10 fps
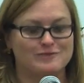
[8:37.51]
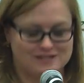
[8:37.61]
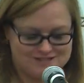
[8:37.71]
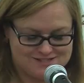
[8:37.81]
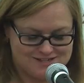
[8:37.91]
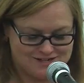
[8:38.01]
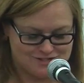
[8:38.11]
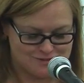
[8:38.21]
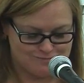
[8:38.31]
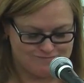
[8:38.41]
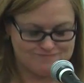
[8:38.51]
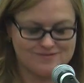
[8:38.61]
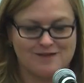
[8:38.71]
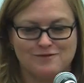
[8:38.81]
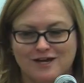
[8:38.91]
but
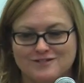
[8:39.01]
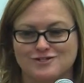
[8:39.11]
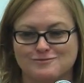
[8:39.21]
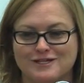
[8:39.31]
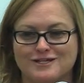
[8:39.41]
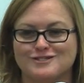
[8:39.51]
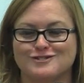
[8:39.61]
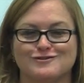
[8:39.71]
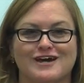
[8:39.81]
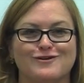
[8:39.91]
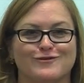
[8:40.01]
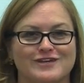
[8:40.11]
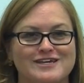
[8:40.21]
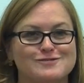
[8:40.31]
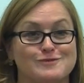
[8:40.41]
I'm not just meaning to do that,
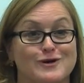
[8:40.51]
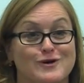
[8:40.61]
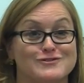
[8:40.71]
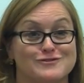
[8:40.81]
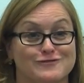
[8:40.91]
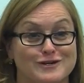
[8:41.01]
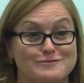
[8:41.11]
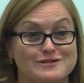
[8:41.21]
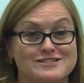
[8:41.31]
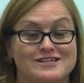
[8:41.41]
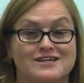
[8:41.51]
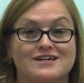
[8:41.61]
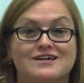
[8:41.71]
only he's been also very busy.